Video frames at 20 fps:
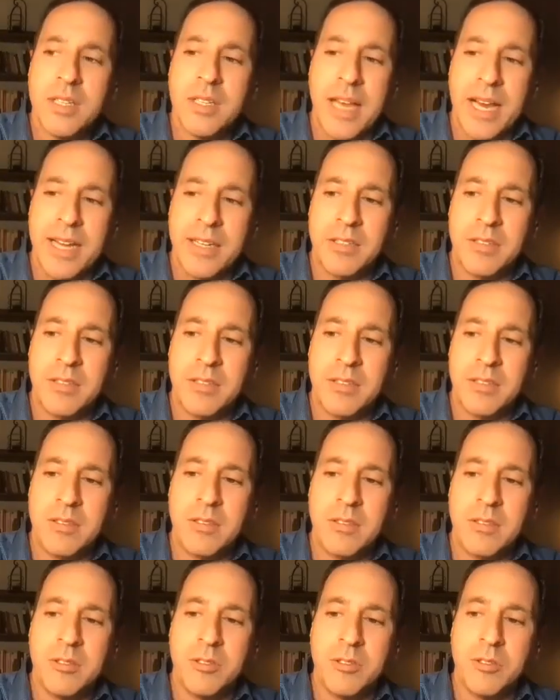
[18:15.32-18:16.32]
that
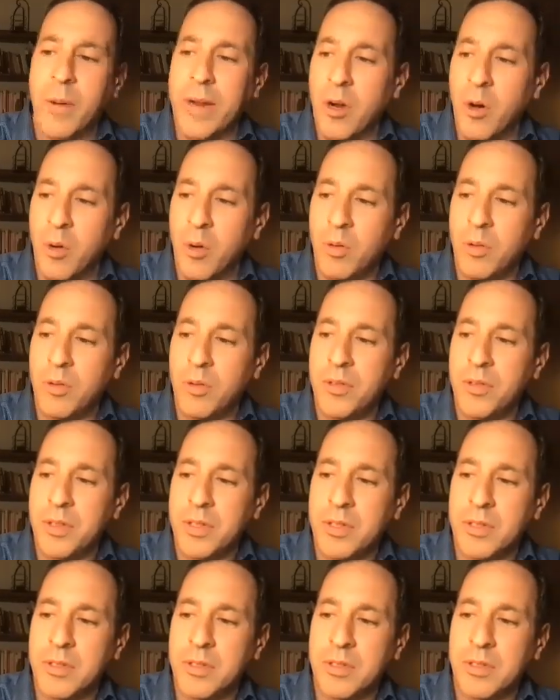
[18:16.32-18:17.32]
growing
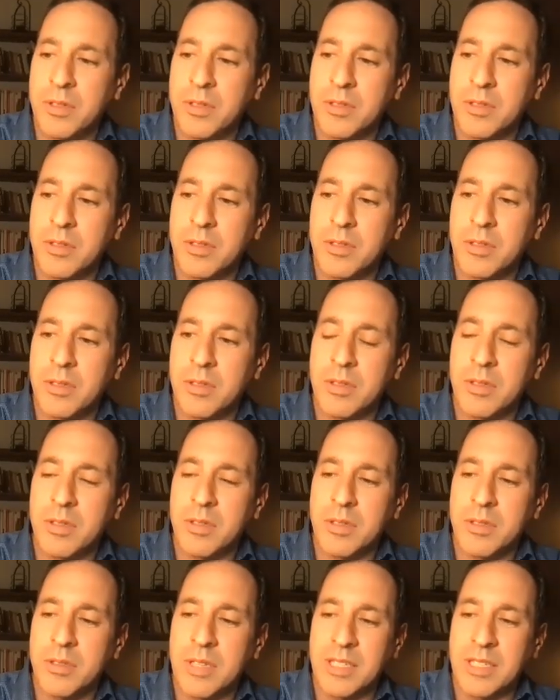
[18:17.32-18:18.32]
old
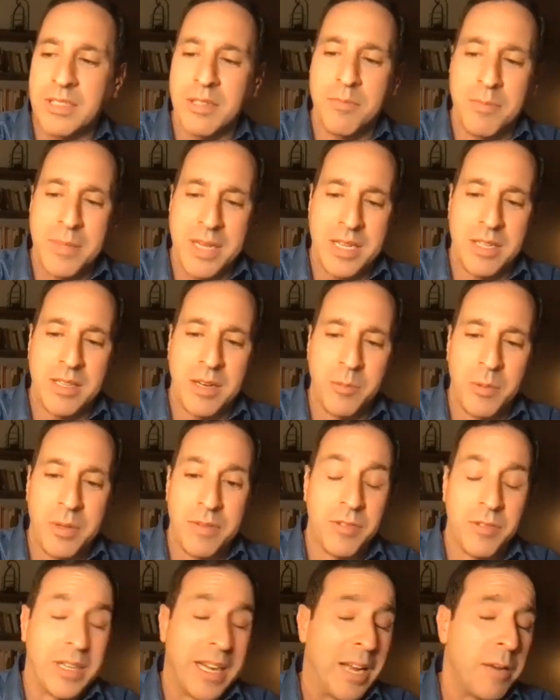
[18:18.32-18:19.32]
doesn't mean that
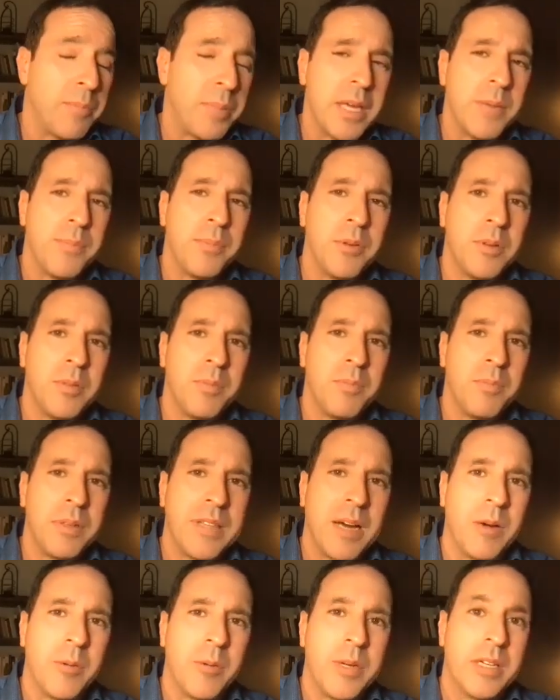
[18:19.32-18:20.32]
we forget people,
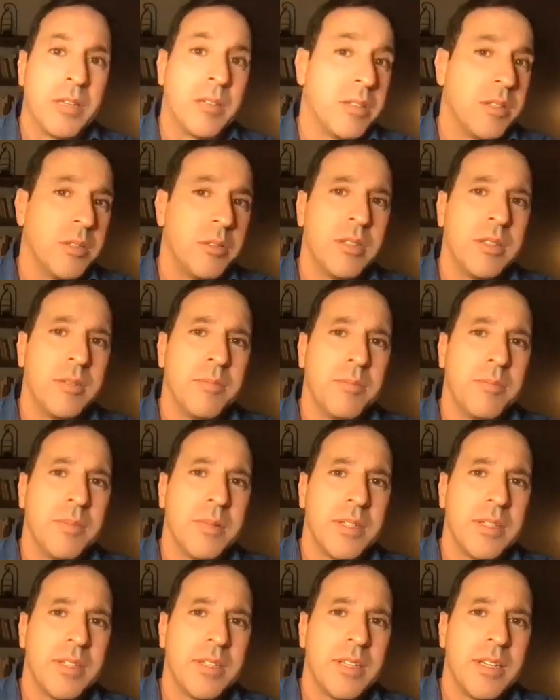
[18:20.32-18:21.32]
but that we include
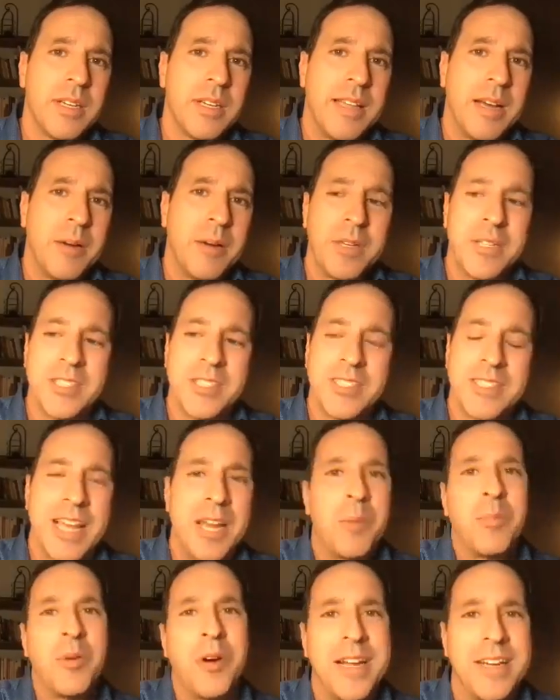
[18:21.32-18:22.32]
them and that we
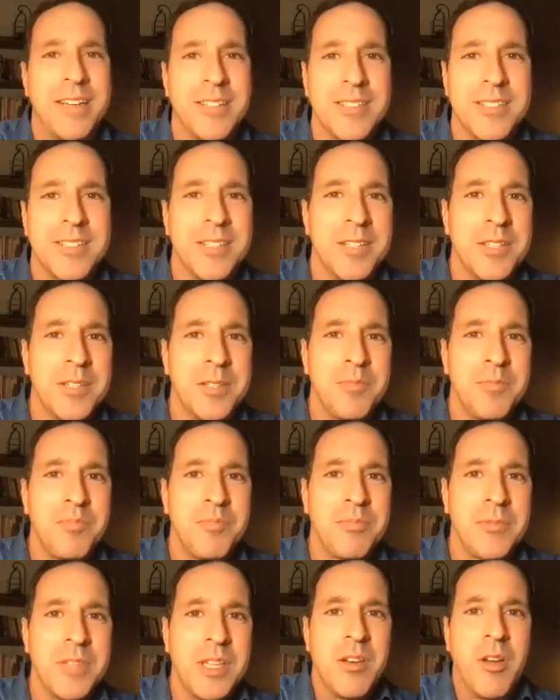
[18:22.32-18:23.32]
celebrate
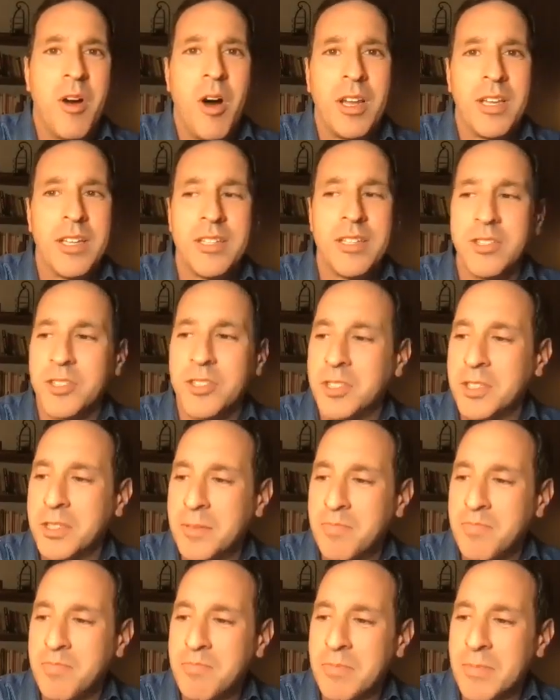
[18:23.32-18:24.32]
the knowledge
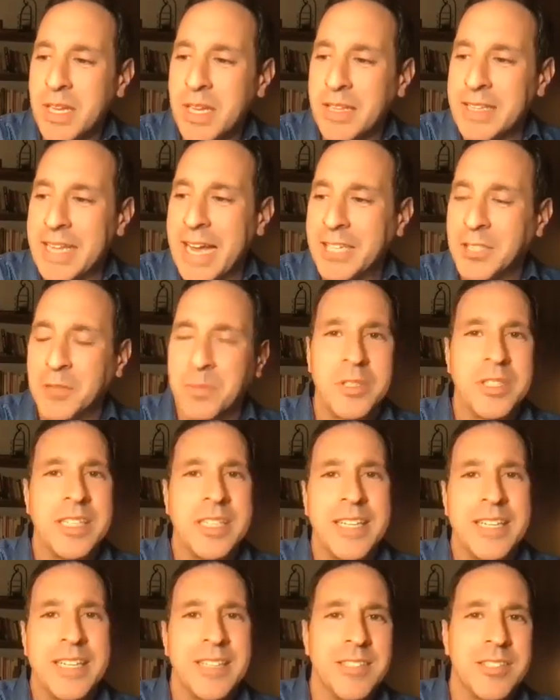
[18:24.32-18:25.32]
and the
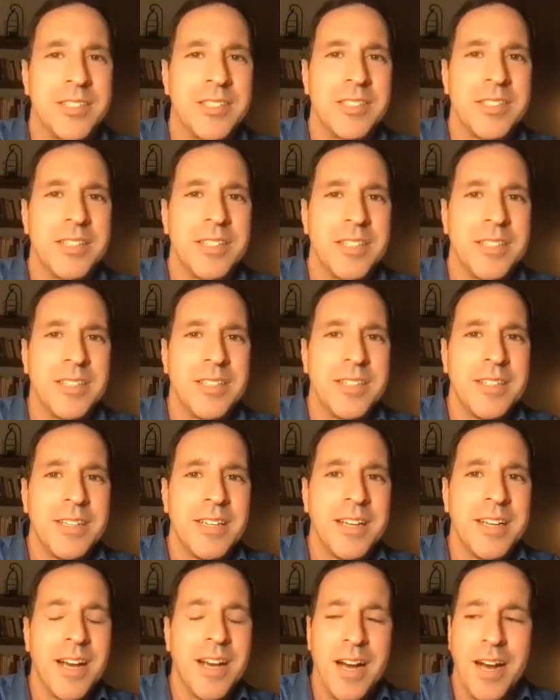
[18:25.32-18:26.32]
expertise
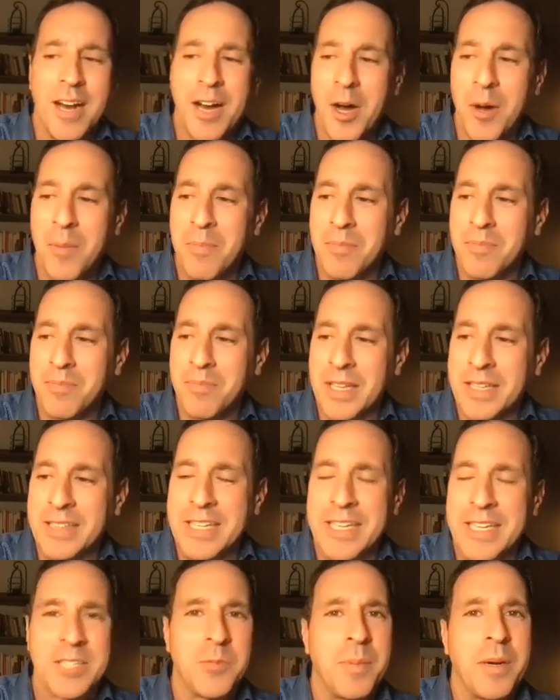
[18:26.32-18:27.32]
and
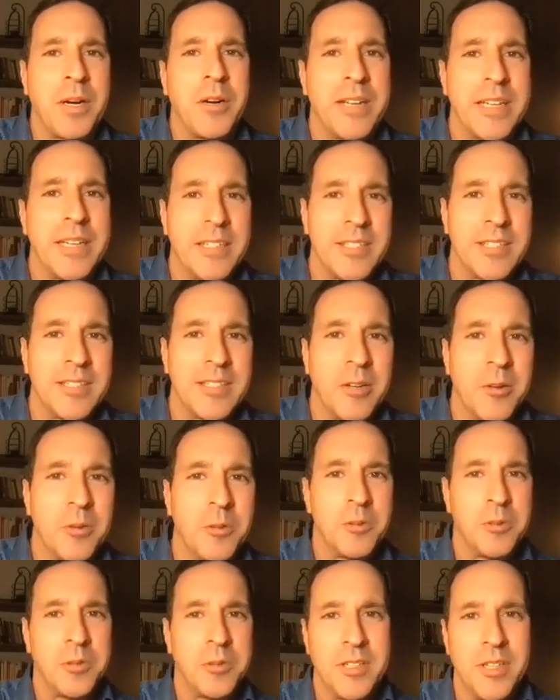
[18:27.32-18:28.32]
the experience that
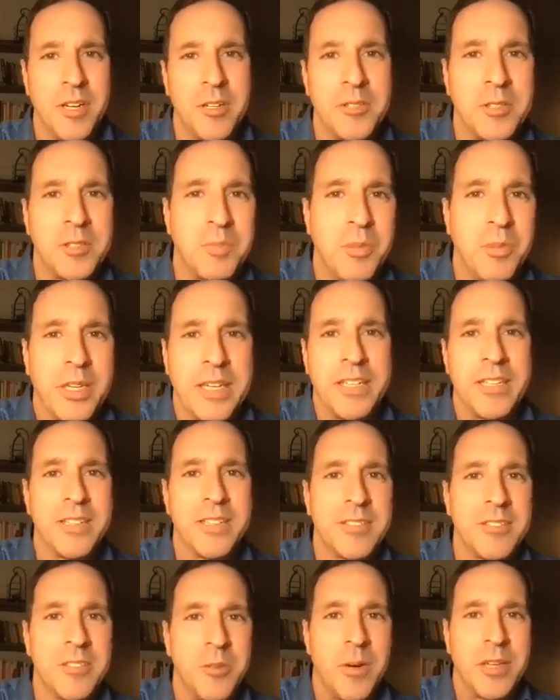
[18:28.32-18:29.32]
older adults
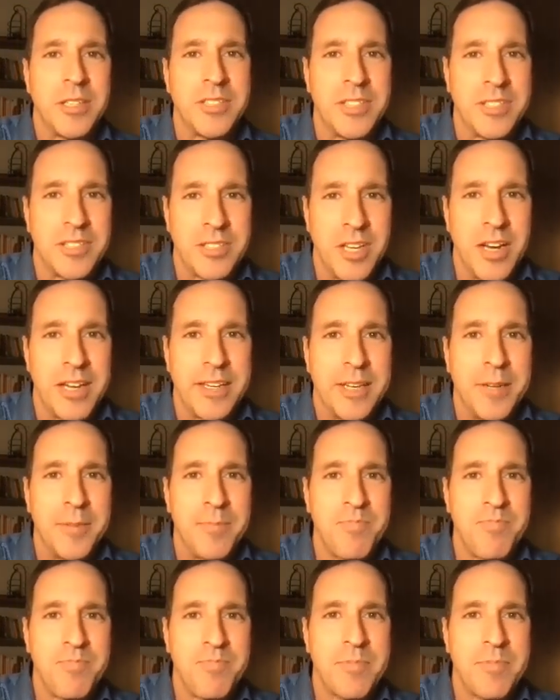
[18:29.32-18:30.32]
bring to our society.
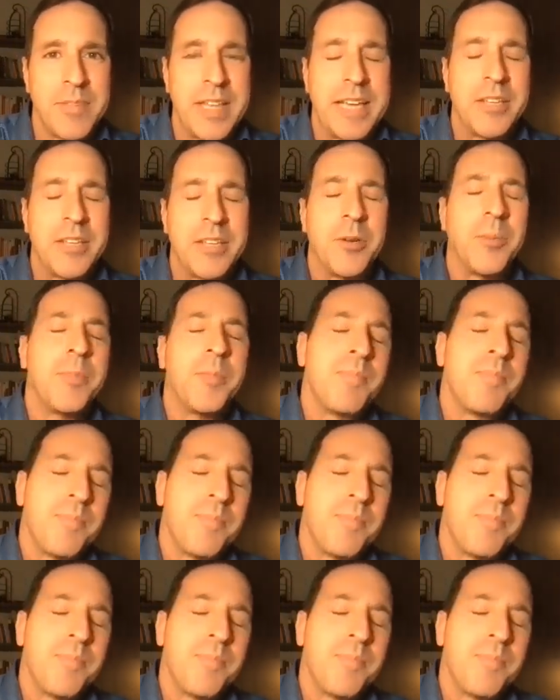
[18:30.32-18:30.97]
Thank you.